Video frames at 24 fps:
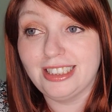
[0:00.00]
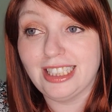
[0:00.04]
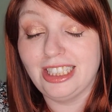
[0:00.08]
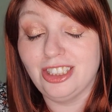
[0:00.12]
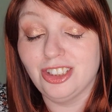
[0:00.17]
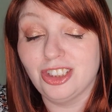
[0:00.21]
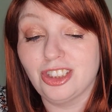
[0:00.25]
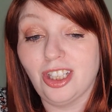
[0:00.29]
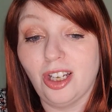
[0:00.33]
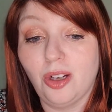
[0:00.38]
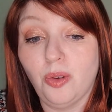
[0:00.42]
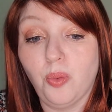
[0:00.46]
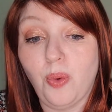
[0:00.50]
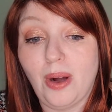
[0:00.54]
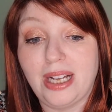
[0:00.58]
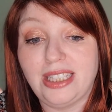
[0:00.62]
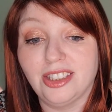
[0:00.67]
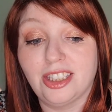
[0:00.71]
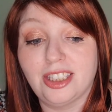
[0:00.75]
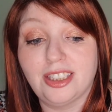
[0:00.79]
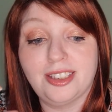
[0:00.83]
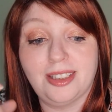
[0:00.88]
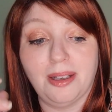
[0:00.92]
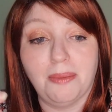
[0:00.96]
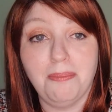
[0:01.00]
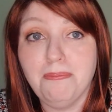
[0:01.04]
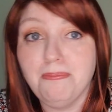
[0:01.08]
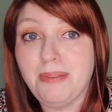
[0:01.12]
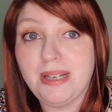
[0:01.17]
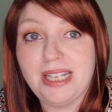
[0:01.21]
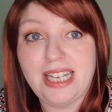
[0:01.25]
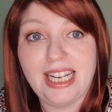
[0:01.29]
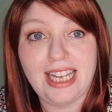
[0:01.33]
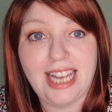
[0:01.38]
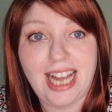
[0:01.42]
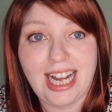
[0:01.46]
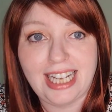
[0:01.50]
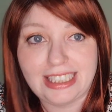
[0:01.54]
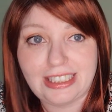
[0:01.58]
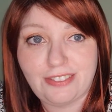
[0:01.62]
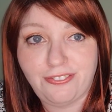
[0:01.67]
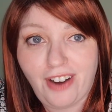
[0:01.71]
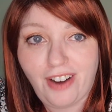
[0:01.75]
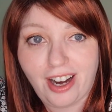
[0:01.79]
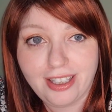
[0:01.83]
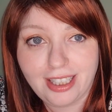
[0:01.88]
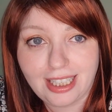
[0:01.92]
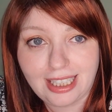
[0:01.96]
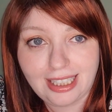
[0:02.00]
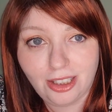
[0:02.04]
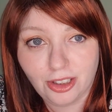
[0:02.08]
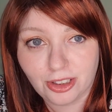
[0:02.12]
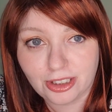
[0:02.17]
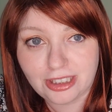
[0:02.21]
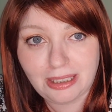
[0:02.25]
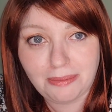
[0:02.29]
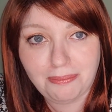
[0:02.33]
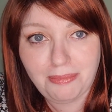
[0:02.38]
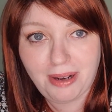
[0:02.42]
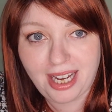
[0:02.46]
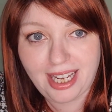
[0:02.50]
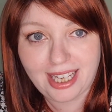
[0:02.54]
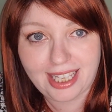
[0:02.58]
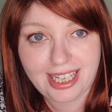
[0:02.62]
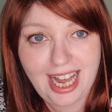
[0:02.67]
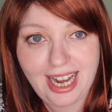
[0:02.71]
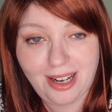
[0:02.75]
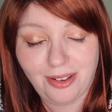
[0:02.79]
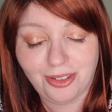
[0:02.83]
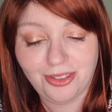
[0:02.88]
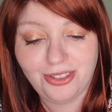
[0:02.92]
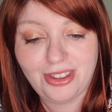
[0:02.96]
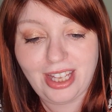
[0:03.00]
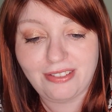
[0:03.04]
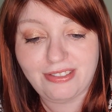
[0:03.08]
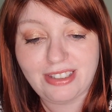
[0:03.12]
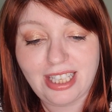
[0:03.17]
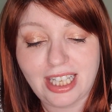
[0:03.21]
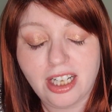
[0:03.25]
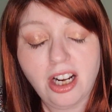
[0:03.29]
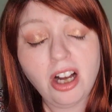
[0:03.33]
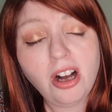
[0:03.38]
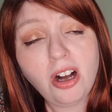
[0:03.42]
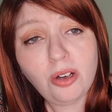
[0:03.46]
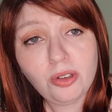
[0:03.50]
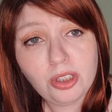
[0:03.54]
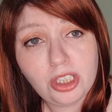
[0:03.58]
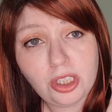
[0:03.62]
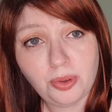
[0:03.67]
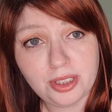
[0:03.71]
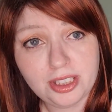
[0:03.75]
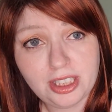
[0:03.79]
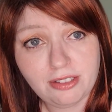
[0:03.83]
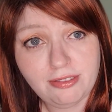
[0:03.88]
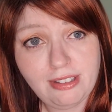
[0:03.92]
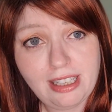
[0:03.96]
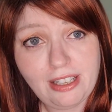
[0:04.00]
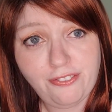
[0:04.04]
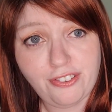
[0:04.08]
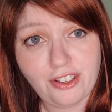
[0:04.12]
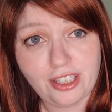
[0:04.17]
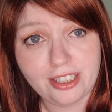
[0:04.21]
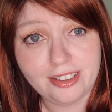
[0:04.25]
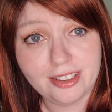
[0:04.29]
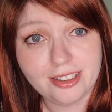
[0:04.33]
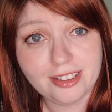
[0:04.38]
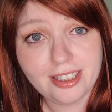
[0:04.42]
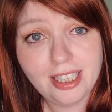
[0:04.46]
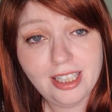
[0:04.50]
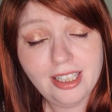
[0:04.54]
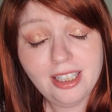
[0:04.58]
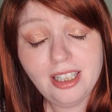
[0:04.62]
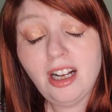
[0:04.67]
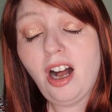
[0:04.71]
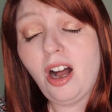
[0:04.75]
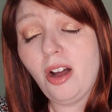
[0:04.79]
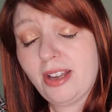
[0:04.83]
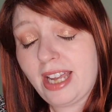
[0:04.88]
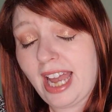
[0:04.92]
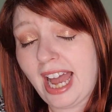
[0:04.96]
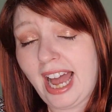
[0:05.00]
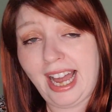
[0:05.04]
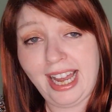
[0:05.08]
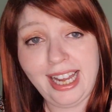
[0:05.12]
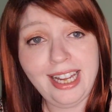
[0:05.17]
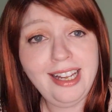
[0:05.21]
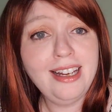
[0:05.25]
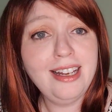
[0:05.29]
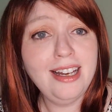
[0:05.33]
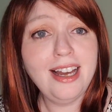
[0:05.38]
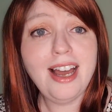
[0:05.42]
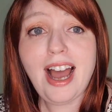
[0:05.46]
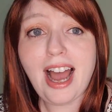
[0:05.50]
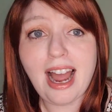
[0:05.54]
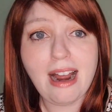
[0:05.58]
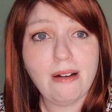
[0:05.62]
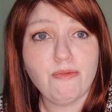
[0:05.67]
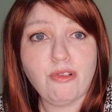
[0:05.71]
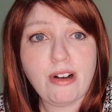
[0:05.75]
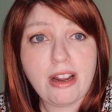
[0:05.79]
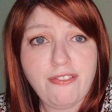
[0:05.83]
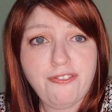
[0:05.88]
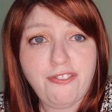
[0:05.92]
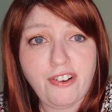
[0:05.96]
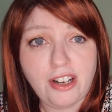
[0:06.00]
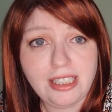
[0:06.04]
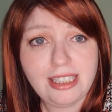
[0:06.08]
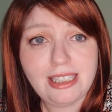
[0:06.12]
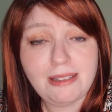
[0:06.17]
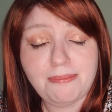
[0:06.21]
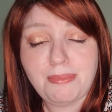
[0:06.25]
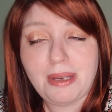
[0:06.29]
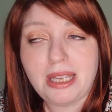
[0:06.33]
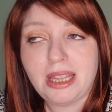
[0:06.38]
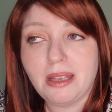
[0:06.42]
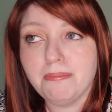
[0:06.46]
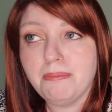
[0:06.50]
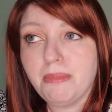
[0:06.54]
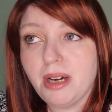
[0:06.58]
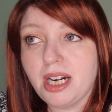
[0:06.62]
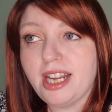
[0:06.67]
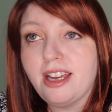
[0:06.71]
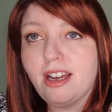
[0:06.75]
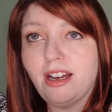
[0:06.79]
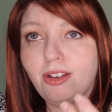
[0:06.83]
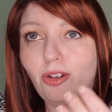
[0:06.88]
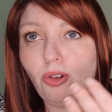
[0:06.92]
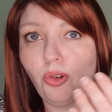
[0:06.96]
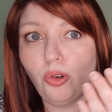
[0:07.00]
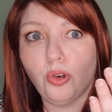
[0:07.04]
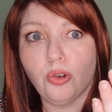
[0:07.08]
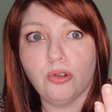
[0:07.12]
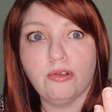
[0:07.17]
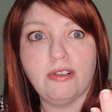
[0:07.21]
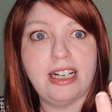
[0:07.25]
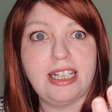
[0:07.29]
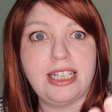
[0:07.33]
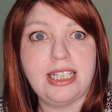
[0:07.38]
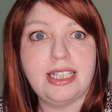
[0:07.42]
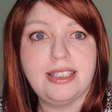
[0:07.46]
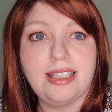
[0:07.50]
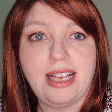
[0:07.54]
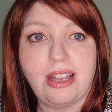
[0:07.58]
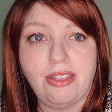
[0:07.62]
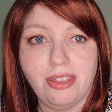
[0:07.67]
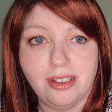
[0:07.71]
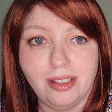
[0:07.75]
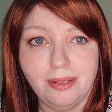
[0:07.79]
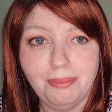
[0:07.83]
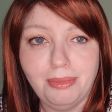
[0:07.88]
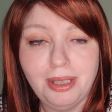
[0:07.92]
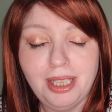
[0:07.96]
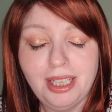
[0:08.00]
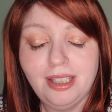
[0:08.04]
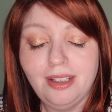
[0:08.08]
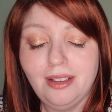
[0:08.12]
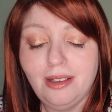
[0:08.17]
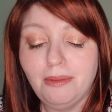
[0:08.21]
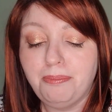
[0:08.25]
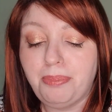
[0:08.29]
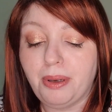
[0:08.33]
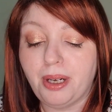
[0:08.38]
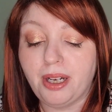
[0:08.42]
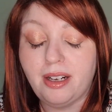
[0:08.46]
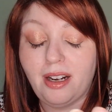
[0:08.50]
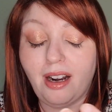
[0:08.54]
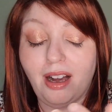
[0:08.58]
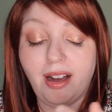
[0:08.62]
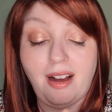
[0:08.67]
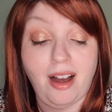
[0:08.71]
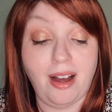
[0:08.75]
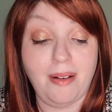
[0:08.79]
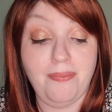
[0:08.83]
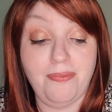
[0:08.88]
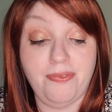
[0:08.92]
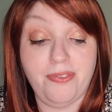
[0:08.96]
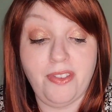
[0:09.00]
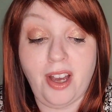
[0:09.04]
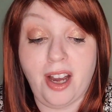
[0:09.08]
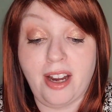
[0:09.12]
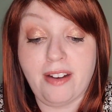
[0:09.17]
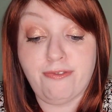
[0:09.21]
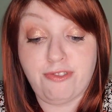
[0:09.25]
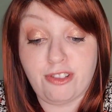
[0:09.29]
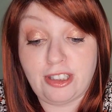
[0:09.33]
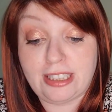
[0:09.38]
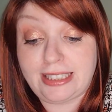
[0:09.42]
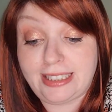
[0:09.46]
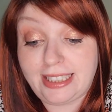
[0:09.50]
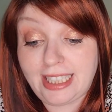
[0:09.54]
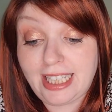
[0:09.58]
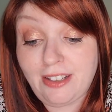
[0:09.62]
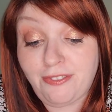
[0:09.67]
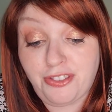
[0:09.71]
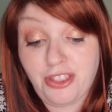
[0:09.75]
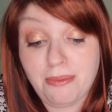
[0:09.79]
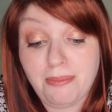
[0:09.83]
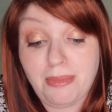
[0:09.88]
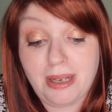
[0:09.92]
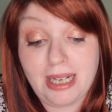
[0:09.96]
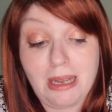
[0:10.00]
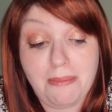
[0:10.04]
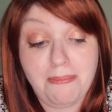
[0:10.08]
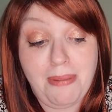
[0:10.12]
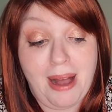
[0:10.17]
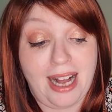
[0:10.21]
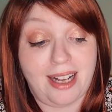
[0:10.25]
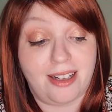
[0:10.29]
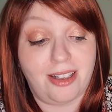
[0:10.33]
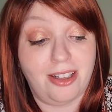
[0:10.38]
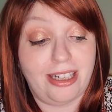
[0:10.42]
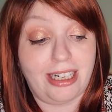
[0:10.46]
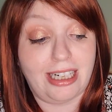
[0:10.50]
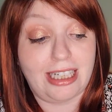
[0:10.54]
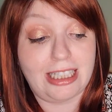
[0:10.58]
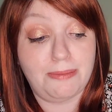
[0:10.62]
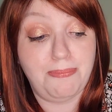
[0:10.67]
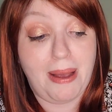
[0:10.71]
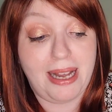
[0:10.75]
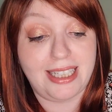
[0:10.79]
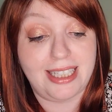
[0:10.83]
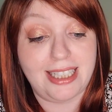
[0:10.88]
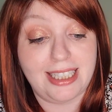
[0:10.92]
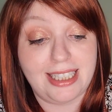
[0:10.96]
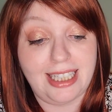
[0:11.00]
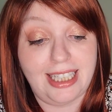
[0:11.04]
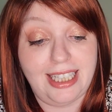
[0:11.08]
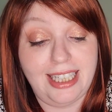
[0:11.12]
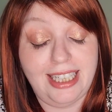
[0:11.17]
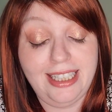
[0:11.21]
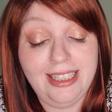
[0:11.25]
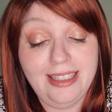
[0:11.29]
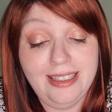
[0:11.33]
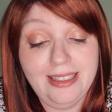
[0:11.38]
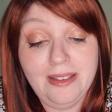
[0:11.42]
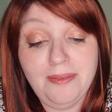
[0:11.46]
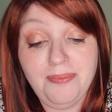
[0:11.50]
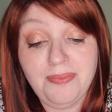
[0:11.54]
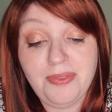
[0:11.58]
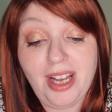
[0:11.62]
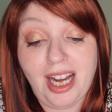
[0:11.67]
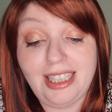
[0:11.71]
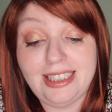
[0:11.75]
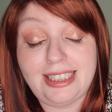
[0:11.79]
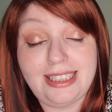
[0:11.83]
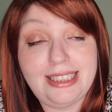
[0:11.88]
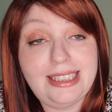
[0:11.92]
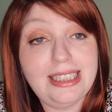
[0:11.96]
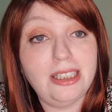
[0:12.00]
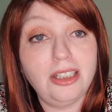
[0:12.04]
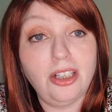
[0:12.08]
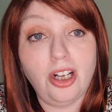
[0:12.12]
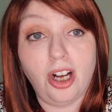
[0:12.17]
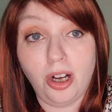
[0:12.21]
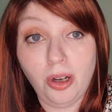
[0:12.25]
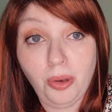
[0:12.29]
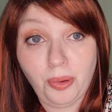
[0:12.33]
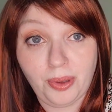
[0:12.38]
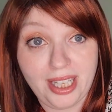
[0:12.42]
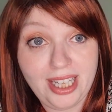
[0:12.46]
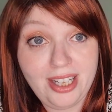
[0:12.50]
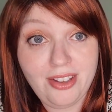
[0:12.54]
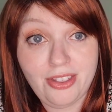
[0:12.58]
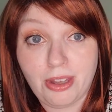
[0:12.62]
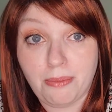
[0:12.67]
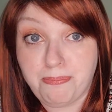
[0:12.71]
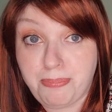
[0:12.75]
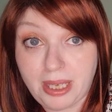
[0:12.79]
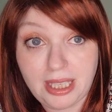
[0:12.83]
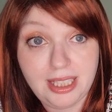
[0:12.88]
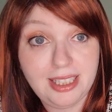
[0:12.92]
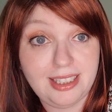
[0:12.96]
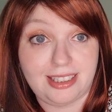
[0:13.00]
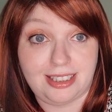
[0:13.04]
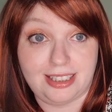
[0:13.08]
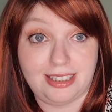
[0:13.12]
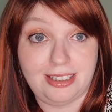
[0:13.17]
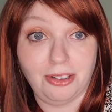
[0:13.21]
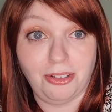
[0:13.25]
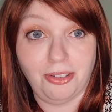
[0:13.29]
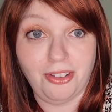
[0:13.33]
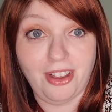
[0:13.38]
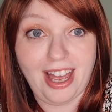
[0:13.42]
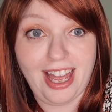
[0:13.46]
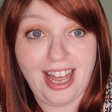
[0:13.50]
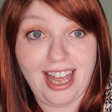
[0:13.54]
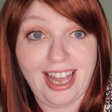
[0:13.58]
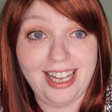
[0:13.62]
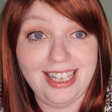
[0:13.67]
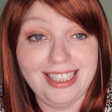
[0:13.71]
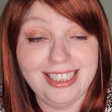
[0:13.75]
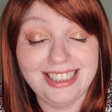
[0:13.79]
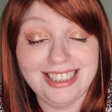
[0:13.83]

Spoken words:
And so when somebody has finally looked at my account, they said, oh, she wants a refund. Okay, and refunded me the money I already sent them. But I've received the money back unexpectedly. I still owe it. The bill is still there.